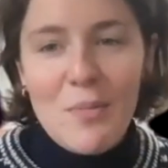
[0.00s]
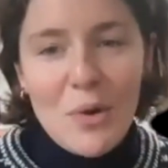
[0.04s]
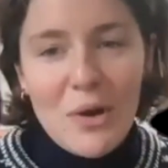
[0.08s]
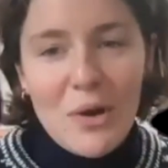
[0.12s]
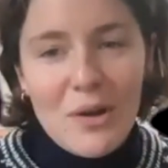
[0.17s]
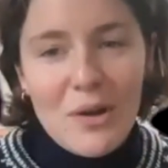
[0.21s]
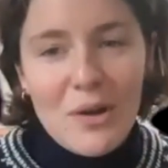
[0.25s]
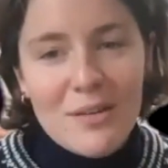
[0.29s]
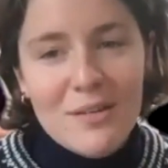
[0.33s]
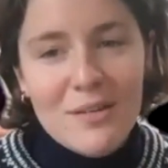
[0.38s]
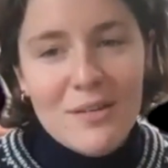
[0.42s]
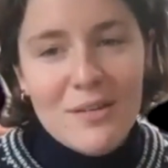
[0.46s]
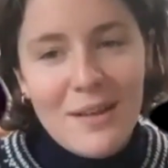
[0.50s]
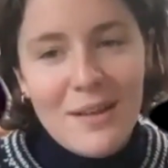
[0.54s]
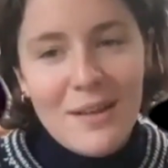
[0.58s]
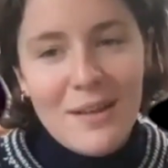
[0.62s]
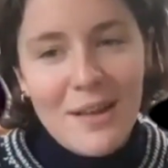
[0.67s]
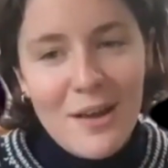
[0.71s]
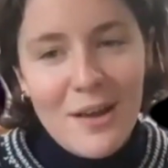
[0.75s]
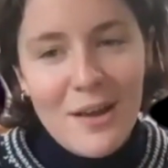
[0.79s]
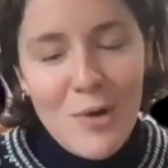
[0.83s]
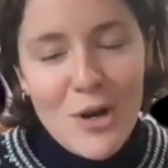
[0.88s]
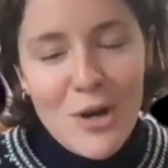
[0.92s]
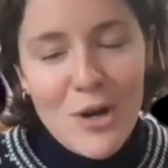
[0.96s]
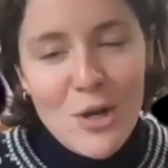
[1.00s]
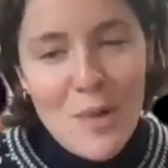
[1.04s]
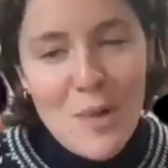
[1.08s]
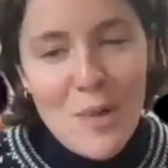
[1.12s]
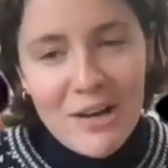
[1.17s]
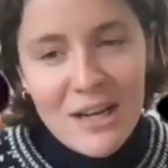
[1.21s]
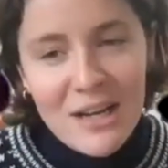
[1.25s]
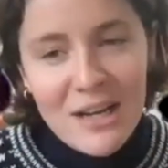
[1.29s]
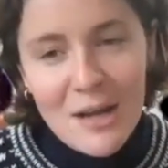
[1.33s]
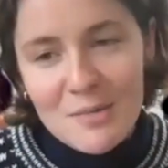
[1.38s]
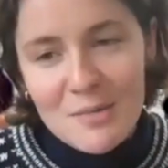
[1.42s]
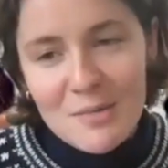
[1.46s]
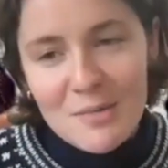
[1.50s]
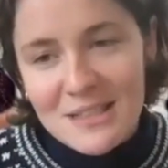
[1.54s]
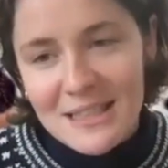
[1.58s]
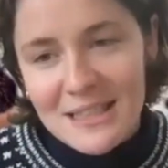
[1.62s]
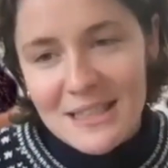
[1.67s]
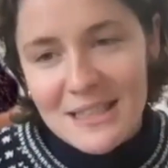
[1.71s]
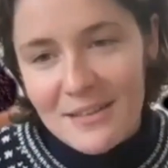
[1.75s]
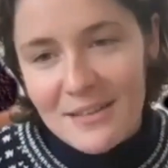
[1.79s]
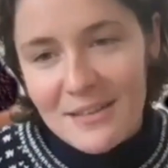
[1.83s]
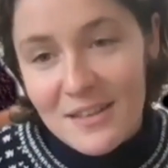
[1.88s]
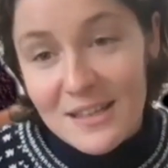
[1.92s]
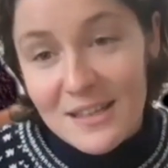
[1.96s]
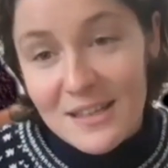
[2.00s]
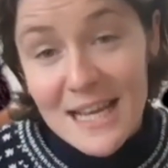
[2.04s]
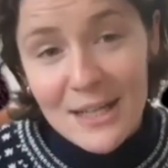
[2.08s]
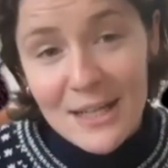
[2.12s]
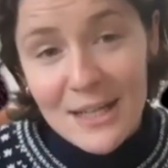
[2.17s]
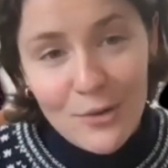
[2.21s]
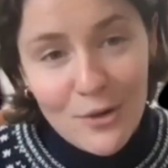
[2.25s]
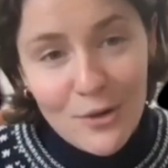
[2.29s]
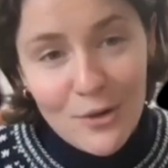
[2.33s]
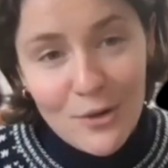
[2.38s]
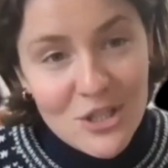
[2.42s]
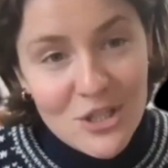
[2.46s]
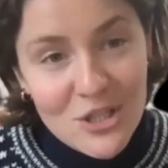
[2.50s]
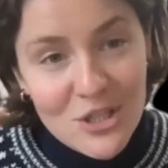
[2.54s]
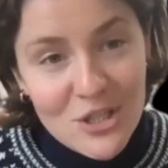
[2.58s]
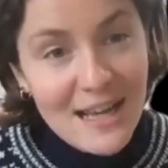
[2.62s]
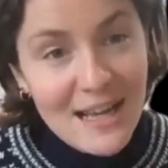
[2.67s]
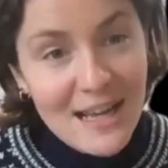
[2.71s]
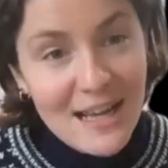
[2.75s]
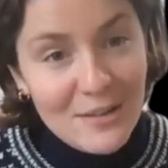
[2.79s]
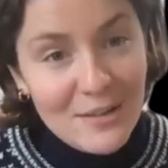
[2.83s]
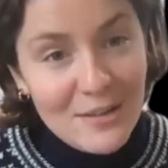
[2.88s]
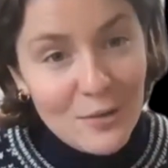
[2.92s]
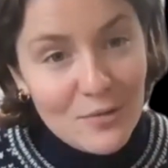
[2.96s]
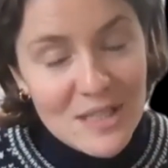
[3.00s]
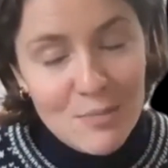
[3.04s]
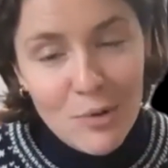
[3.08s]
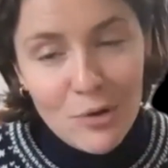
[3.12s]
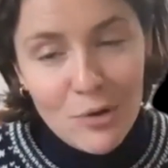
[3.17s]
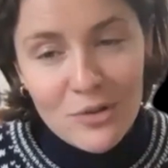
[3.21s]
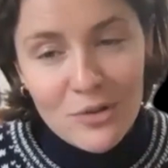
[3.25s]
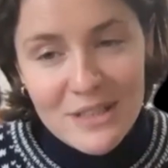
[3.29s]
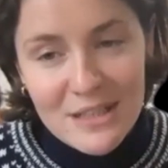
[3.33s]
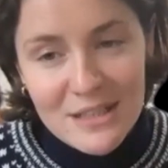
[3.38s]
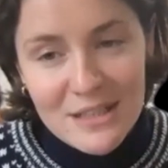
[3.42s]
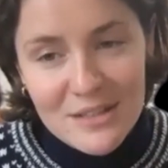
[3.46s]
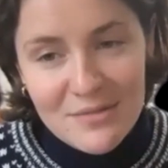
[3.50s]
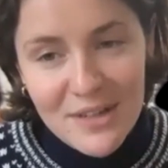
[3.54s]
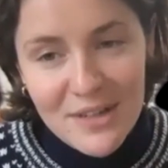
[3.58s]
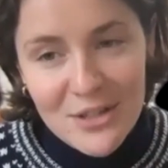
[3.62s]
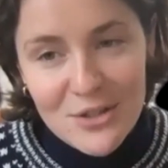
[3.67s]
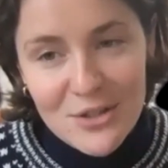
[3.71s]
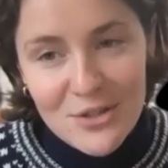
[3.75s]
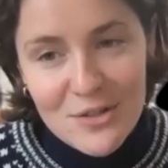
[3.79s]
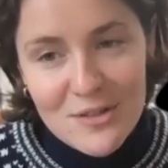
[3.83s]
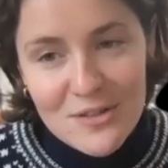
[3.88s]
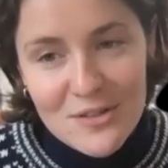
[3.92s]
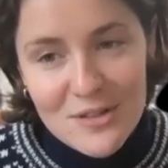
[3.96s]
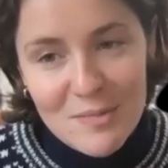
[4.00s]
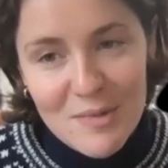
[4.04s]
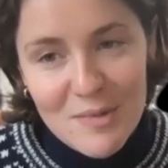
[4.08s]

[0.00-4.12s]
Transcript: But when you're marrying up together the technology and obviously policy interventions,